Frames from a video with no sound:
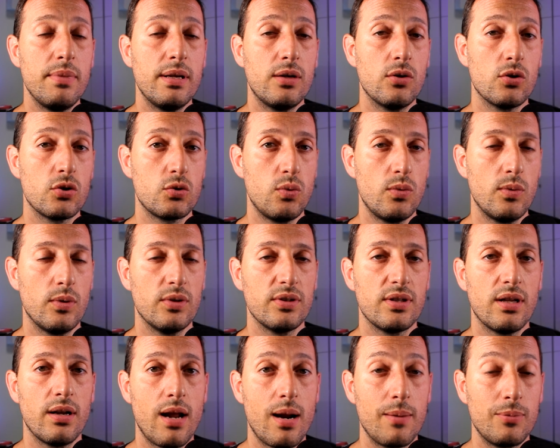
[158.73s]
because we
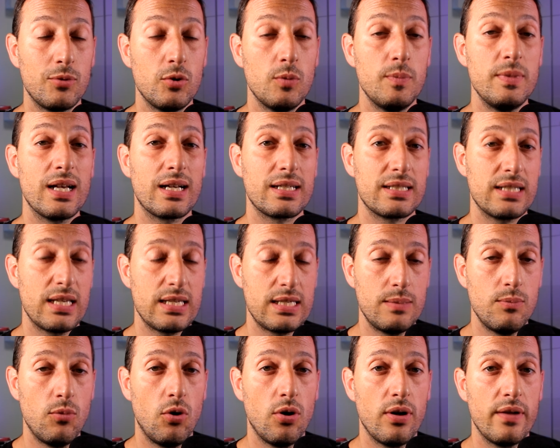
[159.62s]
want the Larp to be
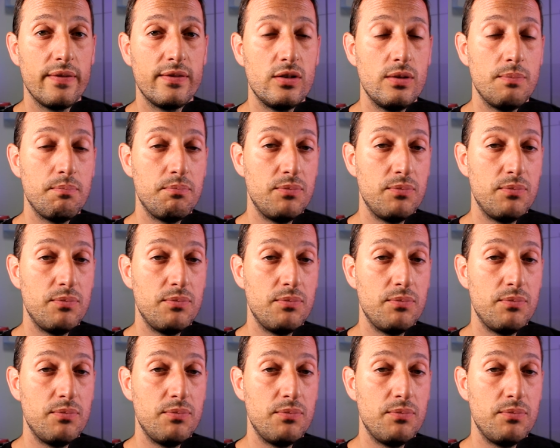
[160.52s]
accessible and